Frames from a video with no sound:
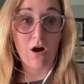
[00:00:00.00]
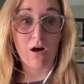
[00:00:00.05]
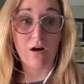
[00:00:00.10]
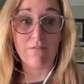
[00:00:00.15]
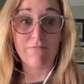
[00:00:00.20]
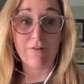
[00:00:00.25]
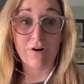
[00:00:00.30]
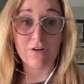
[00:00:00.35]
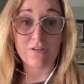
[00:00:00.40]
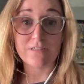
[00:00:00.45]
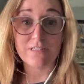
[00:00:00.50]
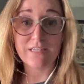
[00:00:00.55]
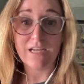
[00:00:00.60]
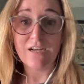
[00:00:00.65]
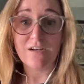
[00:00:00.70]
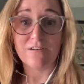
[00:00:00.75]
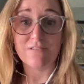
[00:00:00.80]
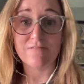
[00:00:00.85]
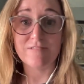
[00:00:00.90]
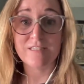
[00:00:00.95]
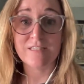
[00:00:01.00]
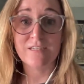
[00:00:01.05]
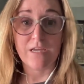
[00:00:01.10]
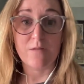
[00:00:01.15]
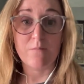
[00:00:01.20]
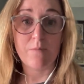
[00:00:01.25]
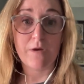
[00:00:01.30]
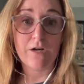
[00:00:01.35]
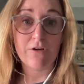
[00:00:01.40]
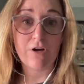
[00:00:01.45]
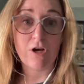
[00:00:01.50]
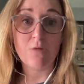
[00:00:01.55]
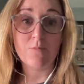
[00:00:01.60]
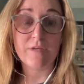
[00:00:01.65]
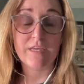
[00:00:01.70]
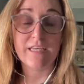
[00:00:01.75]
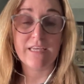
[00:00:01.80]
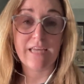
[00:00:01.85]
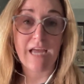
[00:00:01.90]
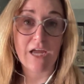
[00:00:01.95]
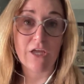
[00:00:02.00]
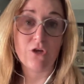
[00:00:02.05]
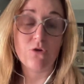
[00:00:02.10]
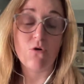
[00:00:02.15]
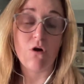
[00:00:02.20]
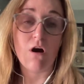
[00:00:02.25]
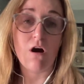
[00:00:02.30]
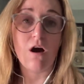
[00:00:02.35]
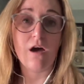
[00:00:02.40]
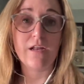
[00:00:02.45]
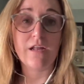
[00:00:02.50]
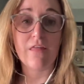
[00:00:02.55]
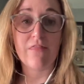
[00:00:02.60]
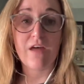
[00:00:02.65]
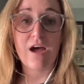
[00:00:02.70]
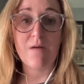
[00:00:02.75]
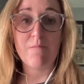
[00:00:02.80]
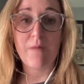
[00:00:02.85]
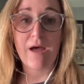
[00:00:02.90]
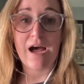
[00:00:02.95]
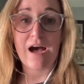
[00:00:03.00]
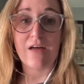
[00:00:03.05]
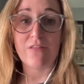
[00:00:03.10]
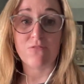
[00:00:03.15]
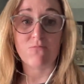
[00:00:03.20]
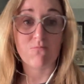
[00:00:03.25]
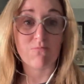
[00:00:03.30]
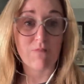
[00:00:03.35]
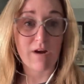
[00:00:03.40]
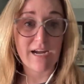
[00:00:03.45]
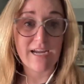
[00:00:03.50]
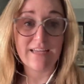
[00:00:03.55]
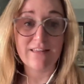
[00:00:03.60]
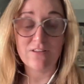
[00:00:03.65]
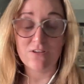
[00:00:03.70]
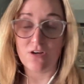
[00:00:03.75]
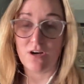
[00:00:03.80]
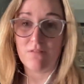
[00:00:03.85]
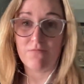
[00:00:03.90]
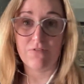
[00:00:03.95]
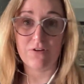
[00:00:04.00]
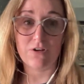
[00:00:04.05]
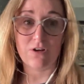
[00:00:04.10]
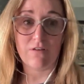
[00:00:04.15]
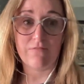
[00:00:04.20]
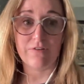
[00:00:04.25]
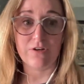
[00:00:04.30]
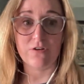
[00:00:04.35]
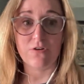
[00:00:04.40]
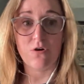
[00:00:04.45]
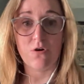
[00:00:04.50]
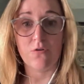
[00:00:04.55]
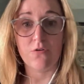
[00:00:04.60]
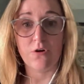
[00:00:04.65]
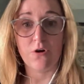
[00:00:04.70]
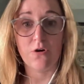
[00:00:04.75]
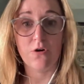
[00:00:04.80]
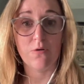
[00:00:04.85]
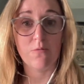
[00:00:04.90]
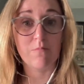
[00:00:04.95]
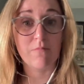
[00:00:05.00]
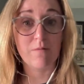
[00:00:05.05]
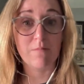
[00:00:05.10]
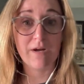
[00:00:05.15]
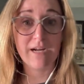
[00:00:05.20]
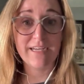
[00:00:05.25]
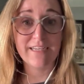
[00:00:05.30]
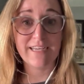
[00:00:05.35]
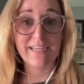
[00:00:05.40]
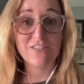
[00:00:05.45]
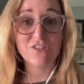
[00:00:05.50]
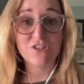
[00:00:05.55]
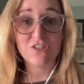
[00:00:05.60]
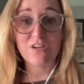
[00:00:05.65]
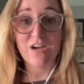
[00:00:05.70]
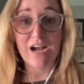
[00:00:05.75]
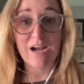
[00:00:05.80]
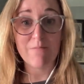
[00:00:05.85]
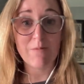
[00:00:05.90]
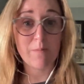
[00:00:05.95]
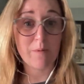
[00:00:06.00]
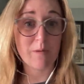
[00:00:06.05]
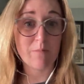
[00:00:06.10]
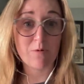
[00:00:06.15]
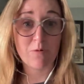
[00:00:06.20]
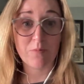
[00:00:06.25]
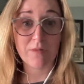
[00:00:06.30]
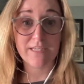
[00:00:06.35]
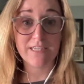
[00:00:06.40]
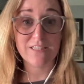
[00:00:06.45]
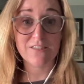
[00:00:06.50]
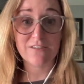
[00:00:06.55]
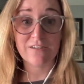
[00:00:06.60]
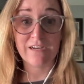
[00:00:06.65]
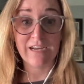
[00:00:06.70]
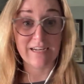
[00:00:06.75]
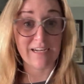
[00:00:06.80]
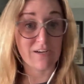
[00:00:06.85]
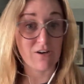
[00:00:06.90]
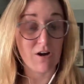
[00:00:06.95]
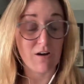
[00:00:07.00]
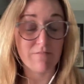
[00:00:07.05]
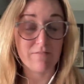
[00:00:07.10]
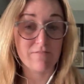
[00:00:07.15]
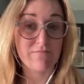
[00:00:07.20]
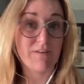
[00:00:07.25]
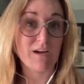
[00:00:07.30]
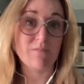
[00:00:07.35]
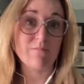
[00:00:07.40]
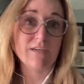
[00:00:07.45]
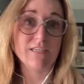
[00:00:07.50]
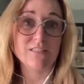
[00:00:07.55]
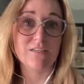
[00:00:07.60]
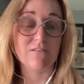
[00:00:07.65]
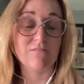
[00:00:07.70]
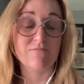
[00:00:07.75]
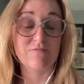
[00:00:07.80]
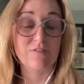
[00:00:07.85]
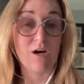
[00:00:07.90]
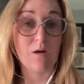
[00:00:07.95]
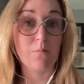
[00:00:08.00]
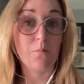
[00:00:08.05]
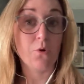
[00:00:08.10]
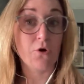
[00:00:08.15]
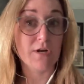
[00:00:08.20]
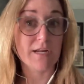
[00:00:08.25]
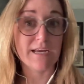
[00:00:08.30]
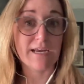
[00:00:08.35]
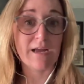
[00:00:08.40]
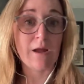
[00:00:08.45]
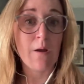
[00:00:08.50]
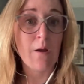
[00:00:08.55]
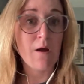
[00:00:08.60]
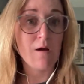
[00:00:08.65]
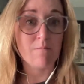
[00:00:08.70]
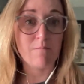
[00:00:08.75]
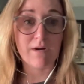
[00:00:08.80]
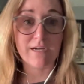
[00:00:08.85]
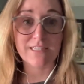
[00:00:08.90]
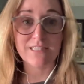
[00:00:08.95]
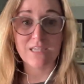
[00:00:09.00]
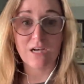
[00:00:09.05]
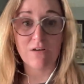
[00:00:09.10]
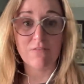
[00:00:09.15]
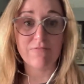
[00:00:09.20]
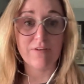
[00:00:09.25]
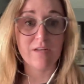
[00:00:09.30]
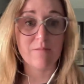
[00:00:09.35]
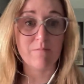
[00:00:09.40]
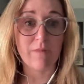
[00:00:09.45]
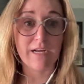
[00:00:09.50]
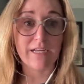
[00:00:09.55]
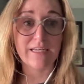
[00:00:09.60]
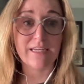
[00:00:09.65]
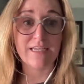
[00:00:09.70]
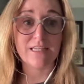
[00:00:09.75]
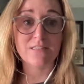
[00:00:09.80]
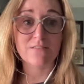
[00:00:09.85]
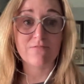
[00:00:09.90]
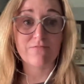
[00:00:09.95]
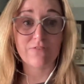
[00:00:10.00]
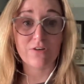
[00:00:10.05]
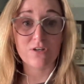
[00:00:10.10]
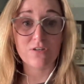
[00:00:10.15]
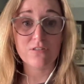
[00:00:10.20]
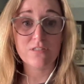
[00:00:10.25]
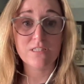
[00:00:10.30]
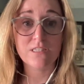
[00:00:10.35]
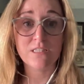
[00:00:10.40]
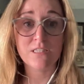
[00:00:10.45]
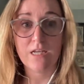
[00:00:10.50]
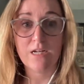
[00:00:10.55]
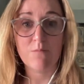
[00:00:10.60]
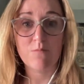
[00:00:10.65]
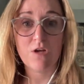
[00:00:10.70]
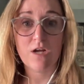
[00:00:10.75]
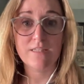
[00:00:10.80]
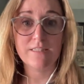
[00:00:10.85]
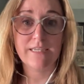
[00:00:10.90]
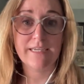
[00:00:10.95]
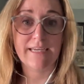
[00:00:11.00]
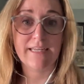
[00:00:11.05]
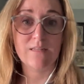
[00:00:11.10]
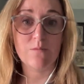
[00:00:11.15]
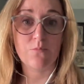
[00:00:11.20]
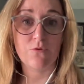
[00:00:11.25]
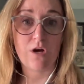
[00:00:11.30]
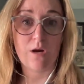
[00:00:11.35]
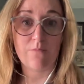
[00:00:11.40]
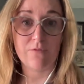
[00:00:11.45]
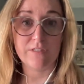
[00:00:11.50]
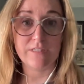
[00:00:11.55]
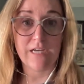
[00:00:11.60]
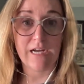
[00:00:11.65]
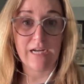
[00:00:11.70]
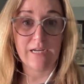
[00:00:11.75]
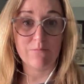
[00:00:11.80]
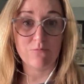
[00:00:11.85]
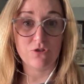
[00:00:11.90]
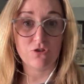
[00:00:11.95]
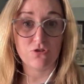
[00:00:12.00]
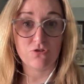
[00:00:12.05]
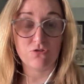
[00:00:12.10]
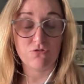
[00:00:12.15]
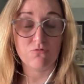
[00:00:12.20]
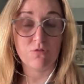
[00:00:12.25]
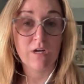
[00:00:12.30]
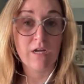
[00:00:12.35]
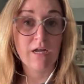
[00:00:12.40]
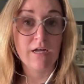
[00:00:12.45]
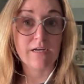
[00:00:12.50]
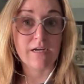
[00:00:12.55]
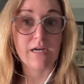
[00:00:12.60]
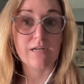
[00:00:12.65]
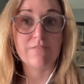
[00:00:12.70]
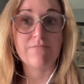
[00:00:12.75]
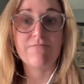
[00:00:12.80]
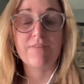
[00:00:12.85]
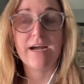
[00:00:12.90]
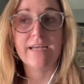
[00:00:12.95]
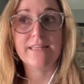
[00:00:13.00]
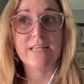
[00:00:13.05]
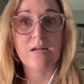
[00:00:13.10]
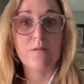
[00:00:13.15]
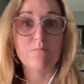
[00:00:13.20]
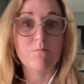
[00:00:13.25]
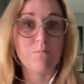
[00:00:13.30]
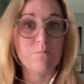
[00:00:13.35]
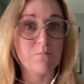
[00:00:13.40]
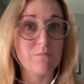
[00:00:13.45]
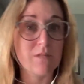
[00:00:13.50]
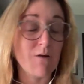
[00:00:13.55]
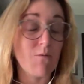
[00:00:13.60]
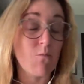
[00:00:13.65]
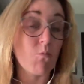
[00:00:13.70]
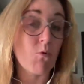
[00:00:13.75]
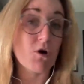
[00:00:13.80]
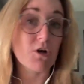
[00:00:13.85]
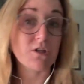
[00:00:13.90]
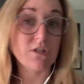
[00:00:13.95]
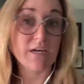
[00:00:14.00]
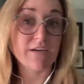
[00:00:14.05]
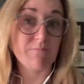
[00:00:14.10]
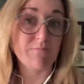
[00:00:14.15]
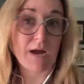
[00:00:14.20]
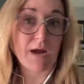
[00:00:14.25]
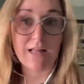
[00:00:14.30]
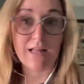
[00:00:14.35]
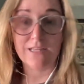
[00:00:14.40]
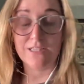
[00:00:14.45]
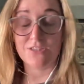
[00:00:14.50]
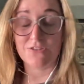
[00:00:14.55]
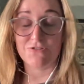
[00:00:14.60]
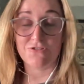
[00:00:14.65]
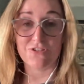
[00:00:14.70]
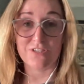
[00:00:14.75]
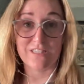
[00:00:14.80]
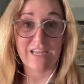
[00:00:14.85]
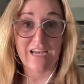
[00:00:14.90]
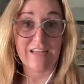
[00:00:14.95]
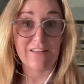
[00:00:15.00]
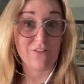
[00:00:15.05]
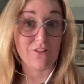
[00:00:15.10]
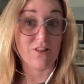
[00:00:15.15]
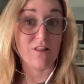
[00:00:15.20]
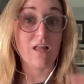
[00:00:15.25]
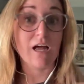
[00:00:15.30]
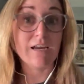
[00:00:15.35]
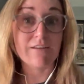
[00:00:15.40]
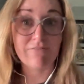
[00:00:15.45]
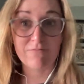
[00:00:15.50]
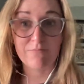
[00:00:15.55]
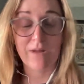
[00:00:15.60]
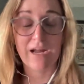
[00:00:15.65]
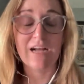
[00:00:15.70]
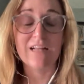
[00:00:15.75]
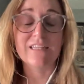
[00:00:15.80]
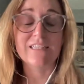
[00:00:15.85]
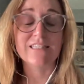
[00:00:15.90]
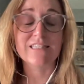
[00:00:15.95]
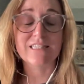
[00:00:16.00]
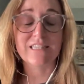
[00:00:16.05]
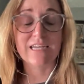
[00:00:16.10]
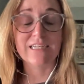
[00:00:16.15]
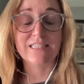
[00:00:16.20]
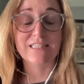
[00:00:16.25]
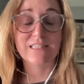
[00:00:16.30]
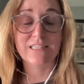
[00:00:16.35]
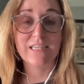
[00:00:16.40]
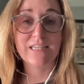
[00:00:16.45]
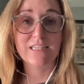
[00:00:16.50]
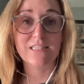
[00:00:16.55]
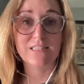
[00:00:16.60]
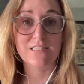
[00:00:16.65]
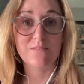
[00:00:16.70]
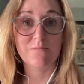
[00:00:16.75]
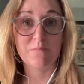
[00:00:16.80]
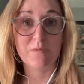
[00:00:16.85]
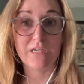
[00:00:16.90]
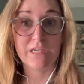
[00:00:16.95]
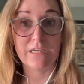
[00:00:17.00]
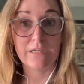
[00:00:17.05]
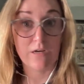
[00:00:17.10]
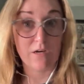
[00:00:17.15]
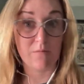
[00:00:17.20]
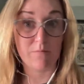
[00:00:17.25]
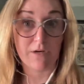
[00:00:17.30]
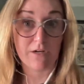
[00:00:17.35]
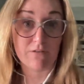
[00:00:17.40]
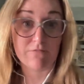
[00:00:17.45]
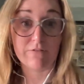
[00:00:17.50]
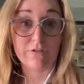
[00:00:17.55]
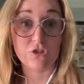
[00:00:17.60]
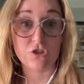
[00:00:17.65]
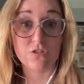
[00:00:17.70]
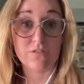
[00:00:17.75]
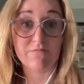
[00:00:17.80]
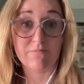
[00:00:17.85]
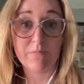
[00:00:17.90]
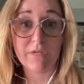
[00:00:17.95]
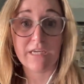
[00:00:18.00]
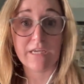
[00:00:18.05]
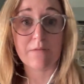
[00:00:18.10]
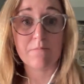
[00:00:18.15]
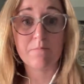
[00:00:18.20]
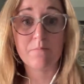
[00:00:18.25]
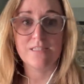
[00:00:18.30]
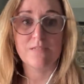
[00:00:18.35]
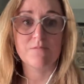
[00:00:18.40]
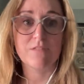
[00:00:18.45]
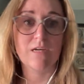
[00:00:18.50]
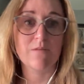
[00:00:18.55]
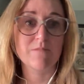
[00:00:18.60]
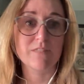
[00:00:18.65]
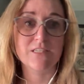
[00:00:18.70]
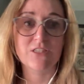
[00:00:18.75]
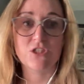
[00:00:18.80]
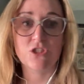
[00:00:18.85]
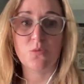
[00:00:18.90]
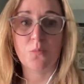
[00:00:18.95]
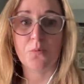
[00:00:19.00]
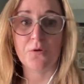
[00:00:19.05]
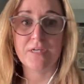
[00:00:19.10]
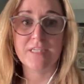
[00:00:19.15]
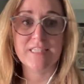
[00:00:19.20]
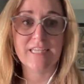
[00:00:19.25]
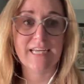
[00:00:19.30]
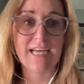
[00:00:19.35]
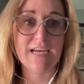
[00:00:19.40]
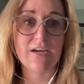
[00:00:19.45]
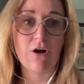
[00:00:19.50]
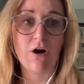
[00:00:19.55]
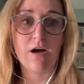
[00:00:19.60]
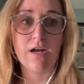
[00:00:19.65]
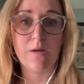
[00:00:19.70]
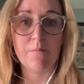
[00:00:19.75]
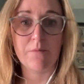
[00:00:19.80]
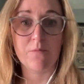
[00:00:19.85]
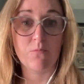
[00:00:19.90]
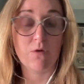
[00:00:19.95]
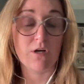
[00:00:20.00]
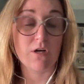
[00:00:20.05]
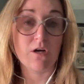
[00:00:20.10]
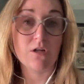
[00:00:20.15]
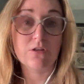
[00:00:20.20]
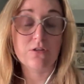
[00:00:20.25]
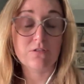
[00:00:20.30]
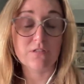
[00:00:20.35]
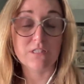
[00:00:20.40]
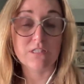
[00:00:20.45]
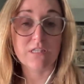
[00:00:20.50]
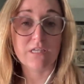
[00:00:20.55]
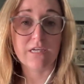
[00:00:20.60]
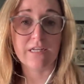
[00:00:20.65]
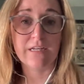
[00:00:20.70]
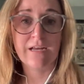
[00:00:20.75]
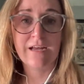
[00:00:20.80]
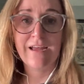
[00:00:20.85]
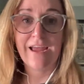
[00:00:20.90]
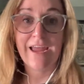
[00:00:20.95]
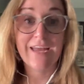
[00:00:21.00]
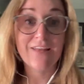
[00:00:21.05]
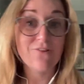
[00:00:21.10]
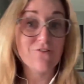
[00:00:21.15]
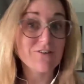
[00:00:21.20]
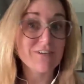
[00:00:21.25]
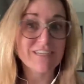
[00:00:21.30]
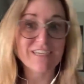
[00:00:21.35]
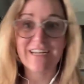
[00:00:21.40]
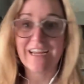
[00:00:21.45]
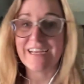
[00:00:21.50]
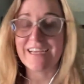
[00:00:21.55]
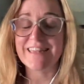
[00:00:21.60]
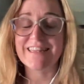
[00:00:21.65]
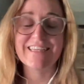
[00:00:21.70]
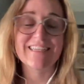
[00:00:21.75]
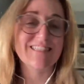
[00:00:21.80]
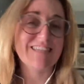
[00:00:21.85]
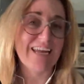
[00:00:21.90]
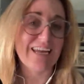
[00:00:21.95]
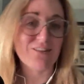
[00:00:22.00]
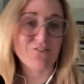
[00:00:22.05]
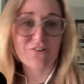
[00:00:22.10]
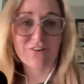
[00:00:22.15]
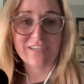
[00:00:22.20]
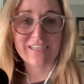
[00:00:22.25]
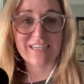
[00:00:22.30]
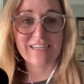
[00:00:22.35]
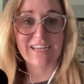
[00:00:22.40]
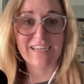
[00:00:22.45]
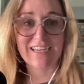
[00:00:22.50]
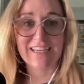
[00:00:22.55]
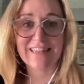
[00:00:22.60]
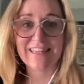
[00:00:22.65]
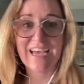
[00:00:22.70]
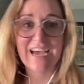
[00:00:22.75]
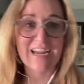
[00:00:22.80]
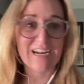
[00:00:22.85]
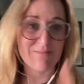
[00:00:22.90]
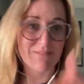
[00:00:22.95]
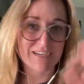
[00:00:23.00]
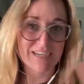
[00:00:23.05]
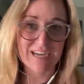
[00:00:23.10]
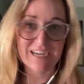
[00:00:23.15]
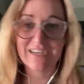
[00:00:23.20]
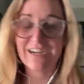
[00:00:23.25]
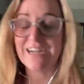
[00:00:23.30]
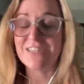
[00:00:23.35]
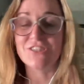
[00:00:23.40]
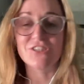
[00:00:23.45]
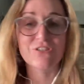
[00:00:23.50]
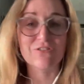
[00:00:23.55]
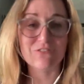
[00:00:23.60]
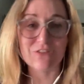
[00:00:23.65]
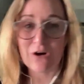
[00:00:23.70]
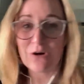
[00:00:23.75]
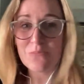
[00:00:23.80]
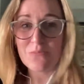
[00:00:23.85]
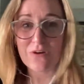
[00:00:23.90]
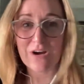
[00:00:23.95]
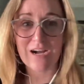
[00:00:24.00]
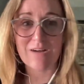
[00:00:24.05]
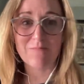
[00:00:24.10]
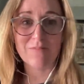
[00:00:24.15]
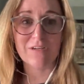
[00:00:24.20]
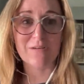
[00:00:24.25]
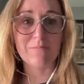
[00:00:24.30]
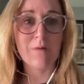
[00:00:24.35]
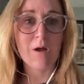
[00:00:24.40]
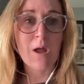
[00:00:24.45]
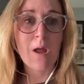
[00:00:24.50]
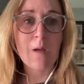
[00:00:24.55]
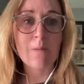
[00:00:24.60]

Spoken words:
of ourselves. And BetterHelp can get you on that path right in the comfort of your own home. By nature, I'm a people pleaser, and I often find myself not putting myself and my needs first. And I'm not taking the proper time to kind of find that work-life balance, or just that life balance that is needed to be a better version of me. Sometimes it's super easy to get caught up in what others need. Hey, Lauren, can I get this? Hey, Lauren, can I get that? I'm like, I got you, no problem.